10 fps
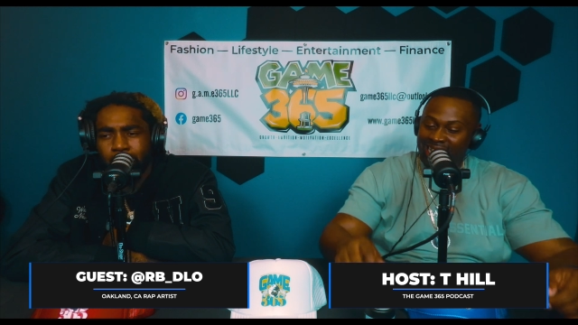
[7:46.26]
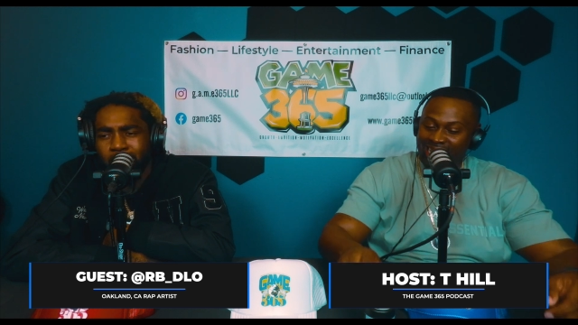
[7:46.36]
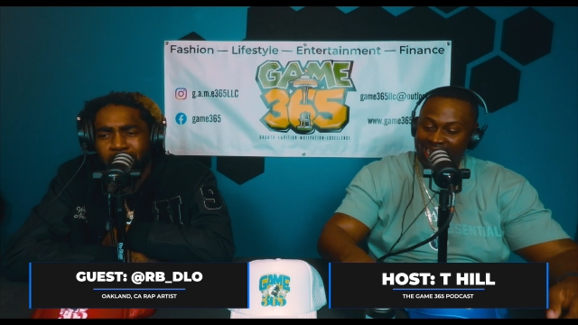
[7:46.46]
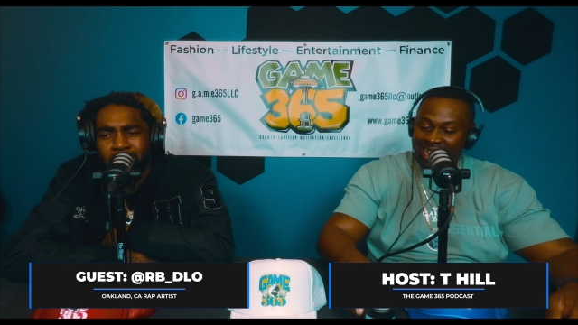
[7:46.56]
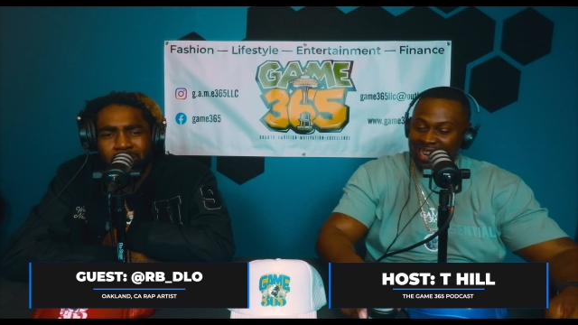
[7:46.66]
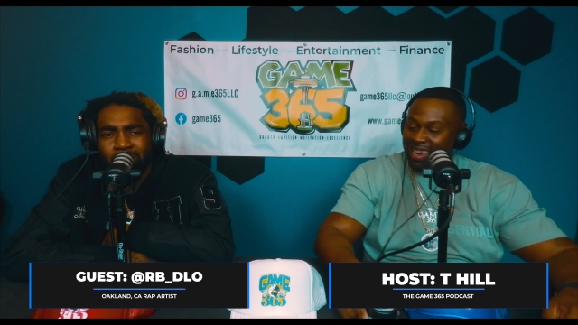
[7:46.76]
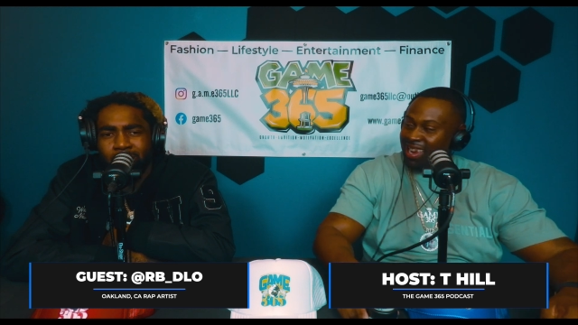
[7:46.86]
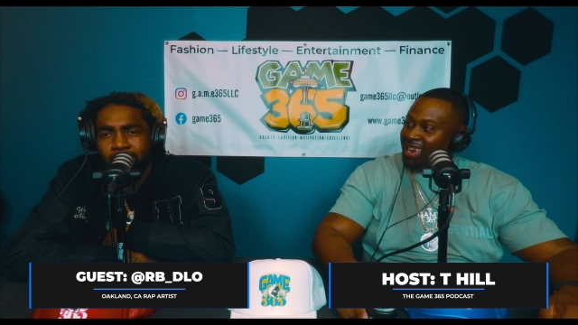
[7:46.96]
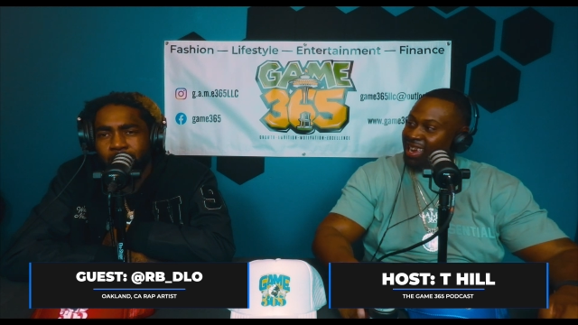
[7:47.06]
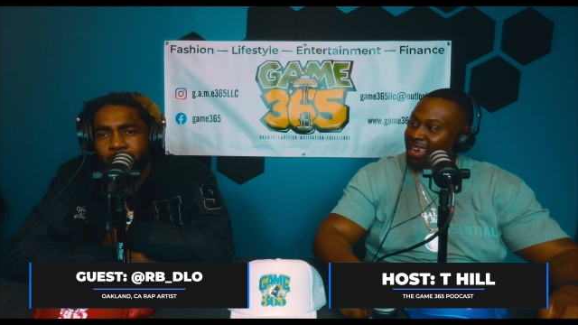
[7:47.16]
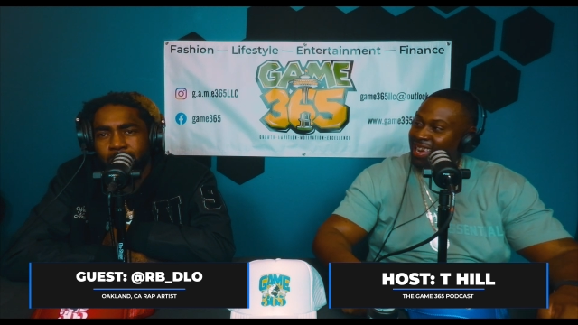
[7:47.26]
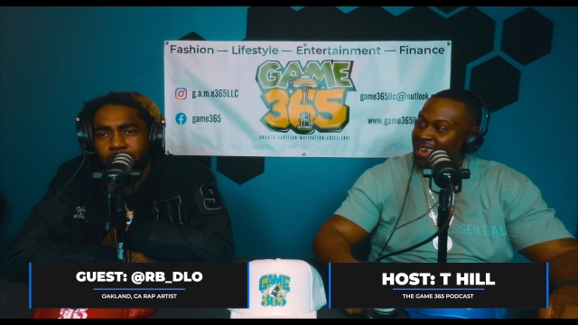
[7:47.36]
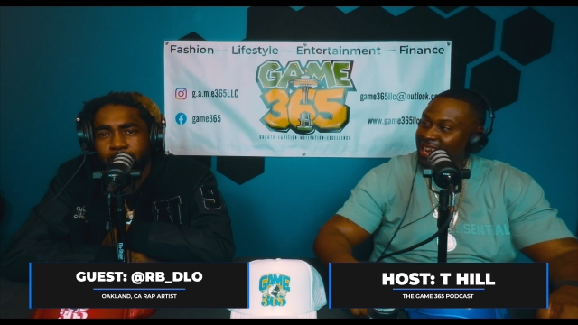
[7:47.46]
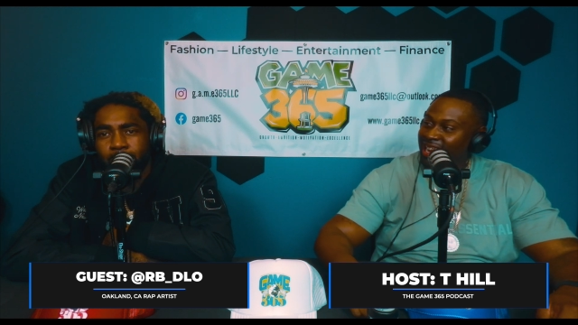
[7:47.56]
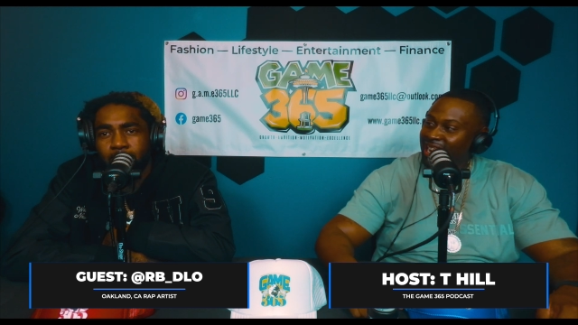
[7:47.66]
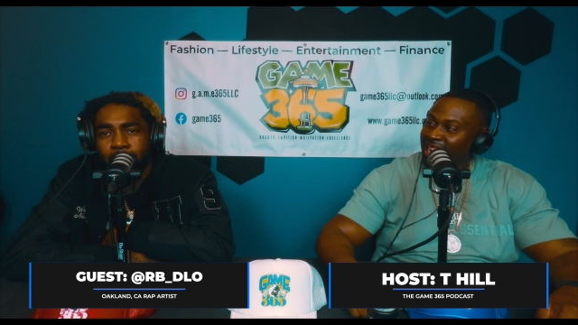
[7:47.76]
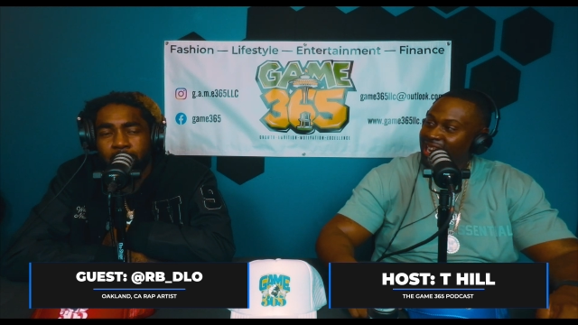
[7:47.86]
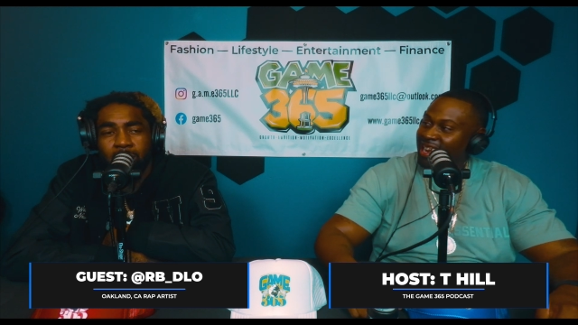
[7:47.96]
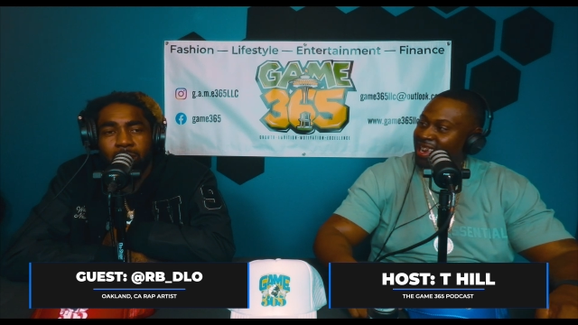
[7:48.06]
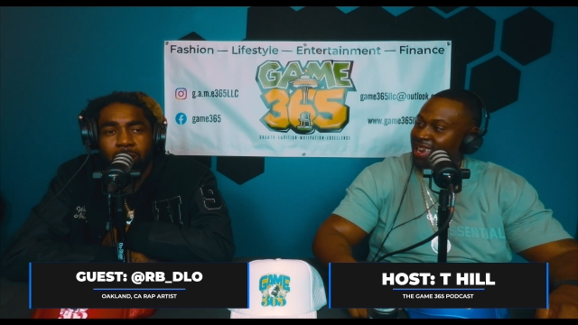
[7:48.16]
Speaker 1: booked for shows, bro. If, if
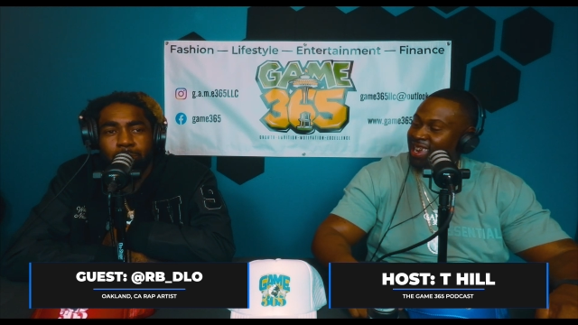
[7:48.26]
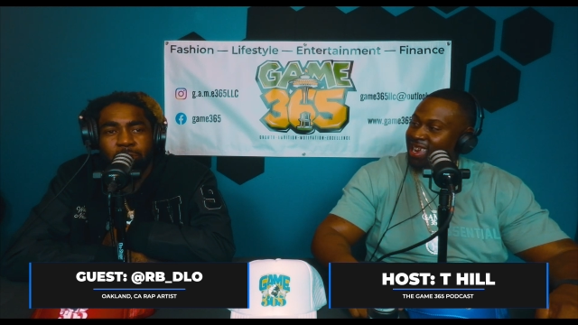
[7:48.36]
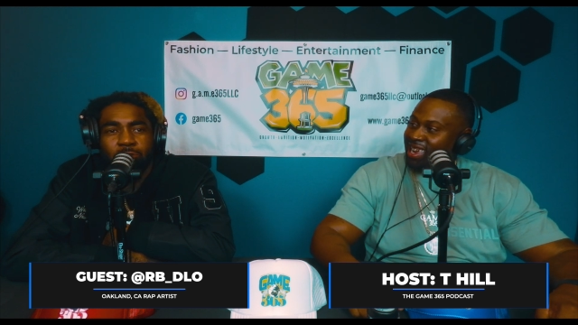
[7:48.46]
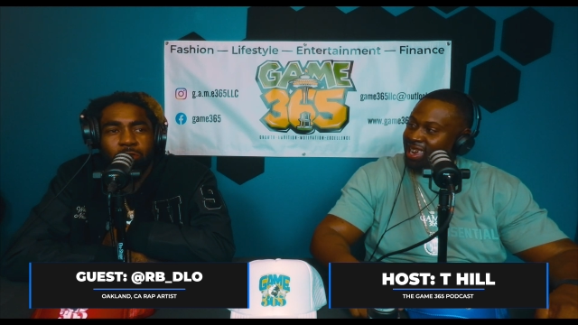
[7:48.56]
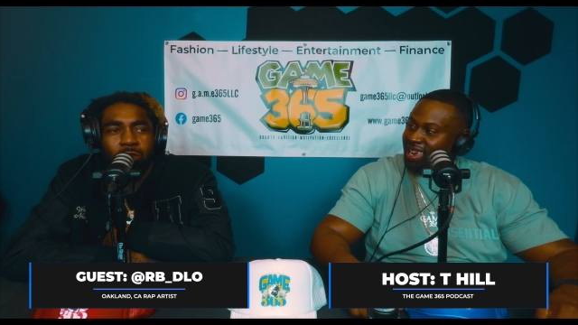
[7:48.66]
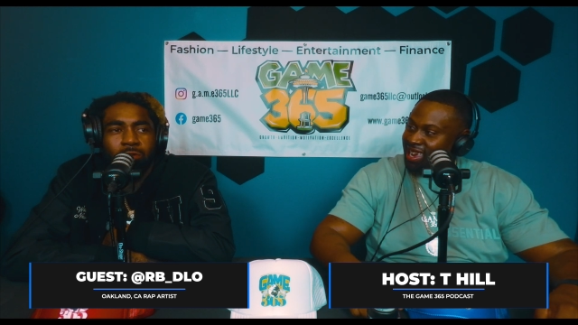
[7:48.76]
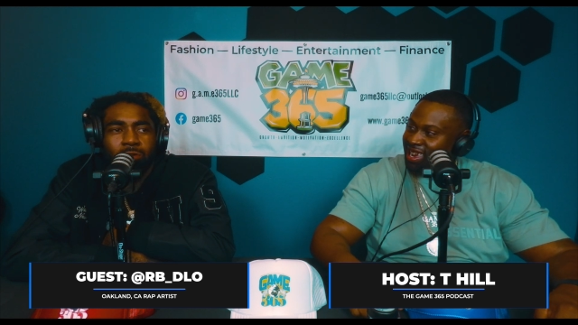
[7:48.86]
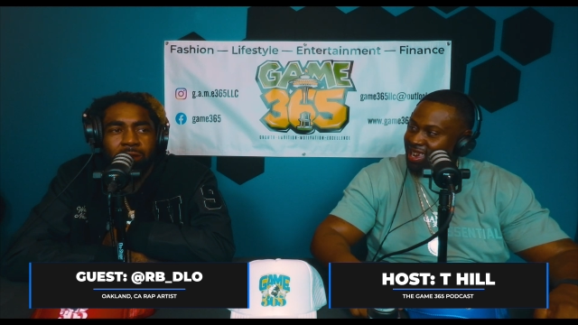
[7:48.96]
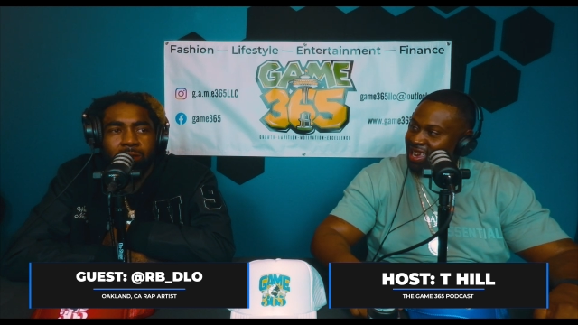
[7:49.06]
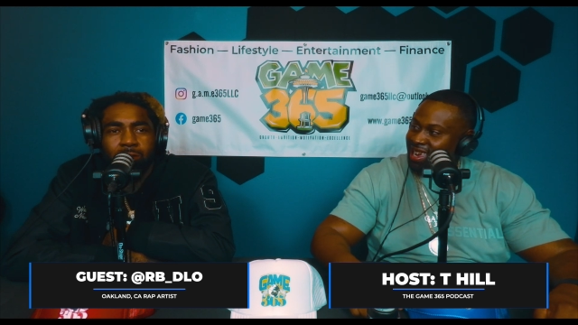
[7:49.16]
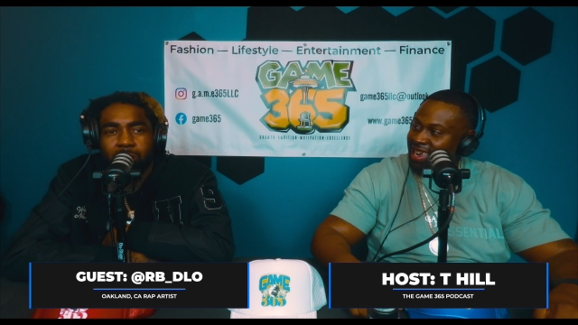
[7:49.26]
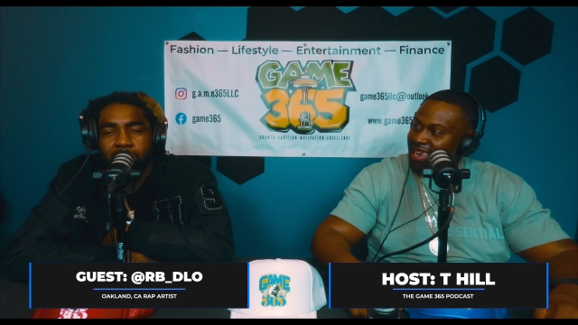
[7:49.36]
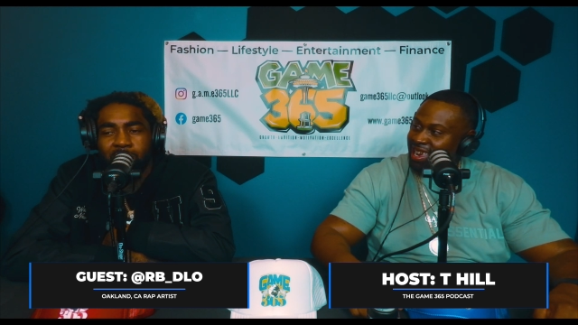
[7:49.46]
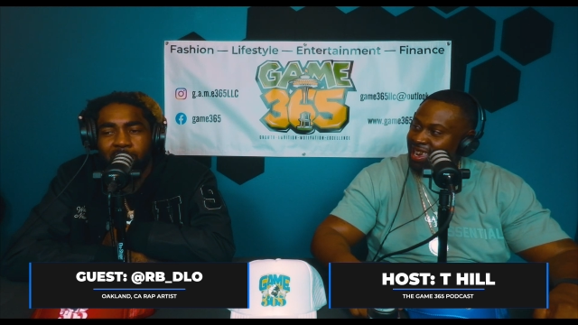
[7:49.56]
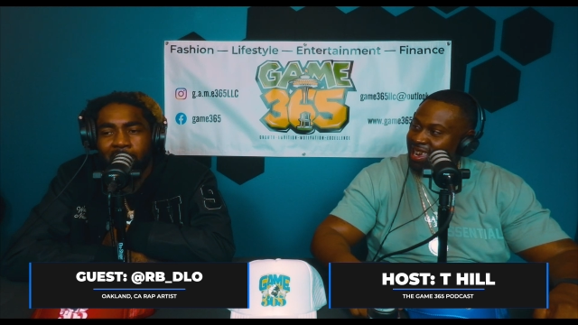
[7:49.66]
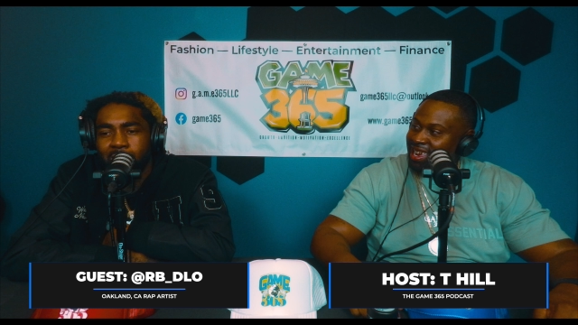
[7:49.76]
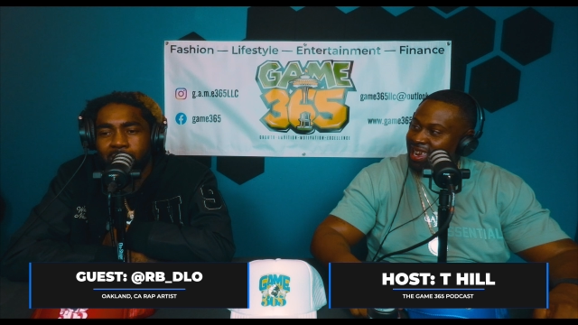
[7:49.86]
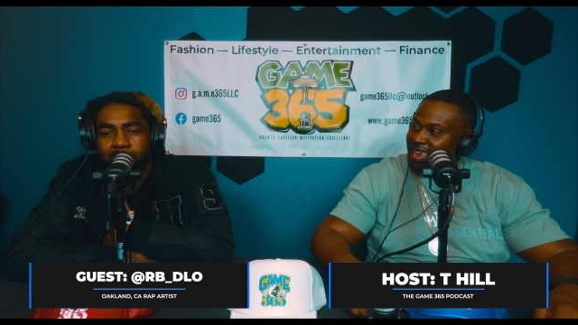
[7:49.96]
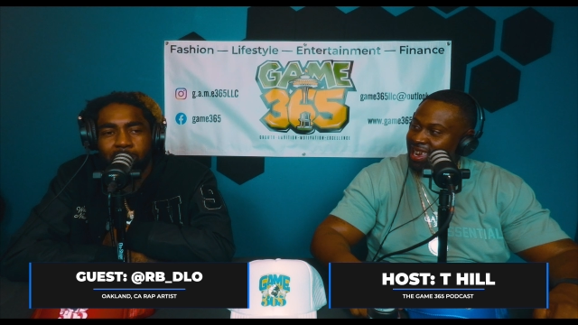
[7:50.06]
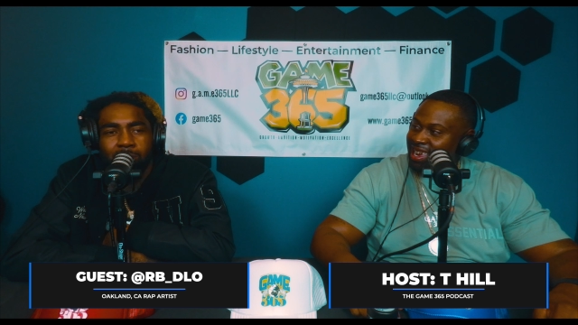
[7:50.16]
a nigga getting booked for shows right now, it's because he's
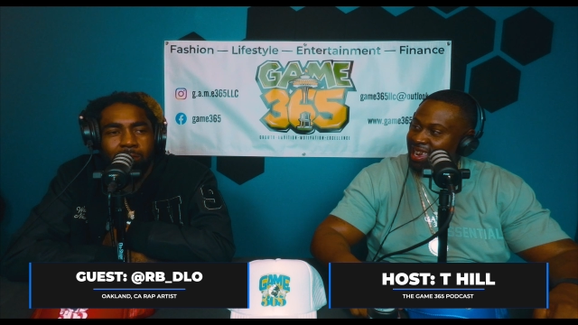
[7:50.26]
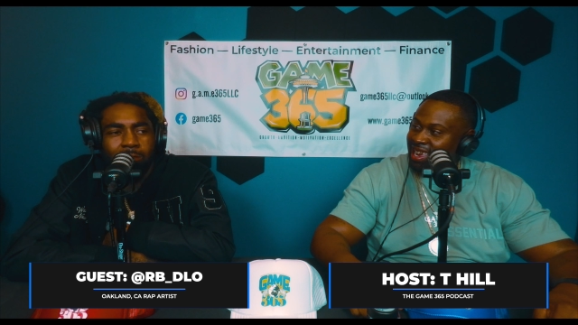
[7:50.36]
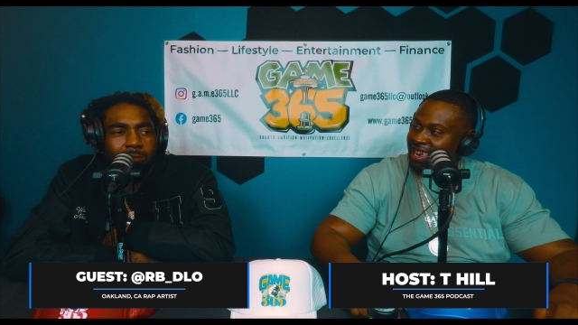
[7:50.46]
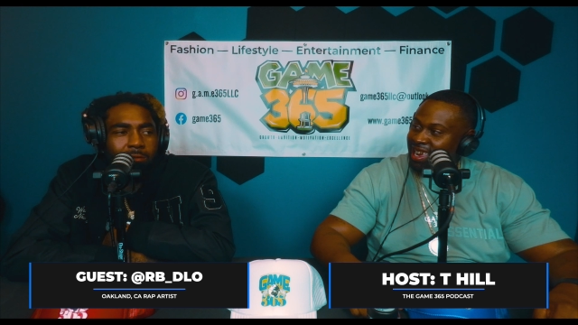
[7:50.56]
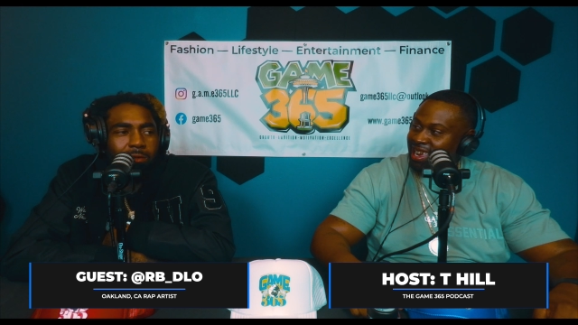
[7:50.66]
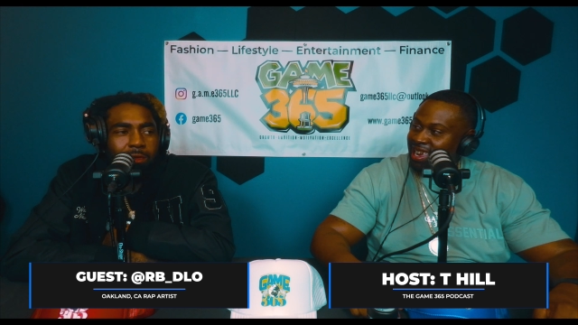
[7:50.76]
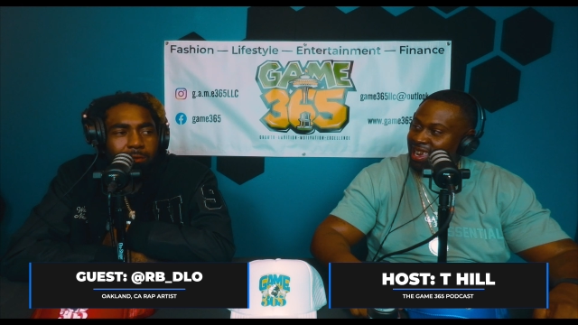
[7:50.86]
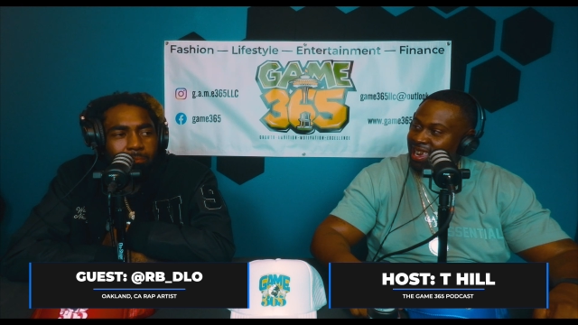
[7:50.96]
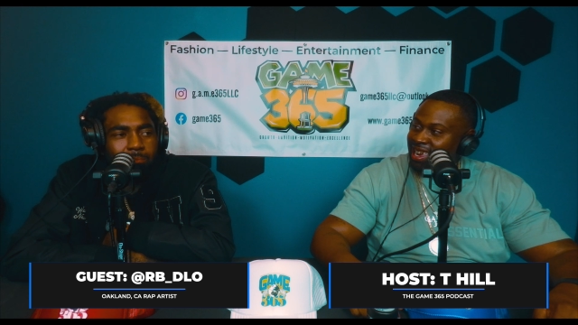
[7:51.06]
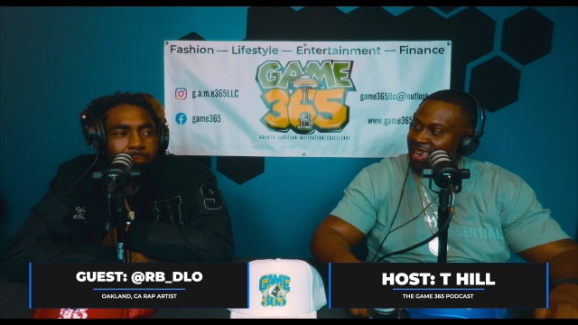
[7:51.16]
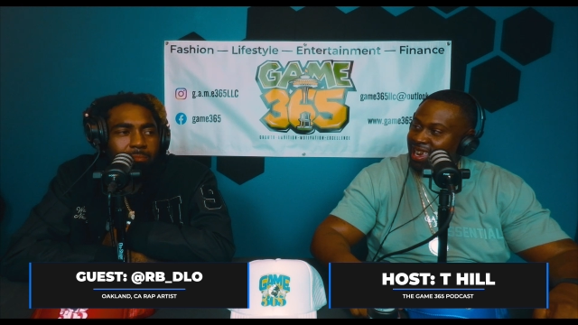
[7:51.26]
actually him.